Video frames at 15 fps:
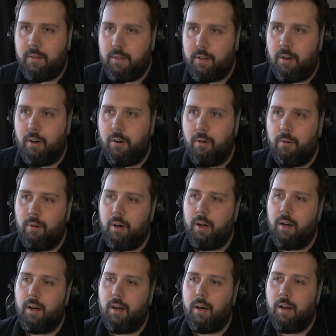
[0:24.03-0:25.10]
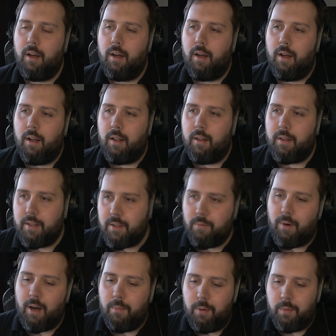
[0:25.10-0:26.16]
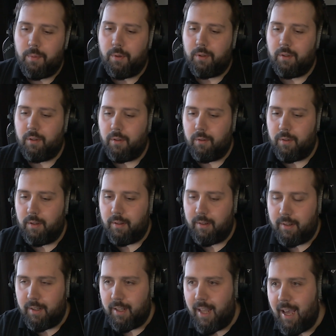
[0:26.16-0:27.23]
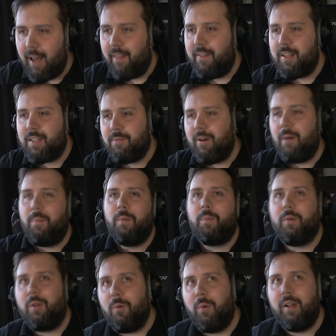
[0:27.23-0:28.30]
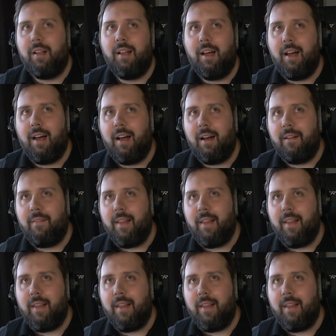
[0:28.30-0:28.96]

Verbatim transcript: So, uh, that's why people uh, yeah that's why people will uh,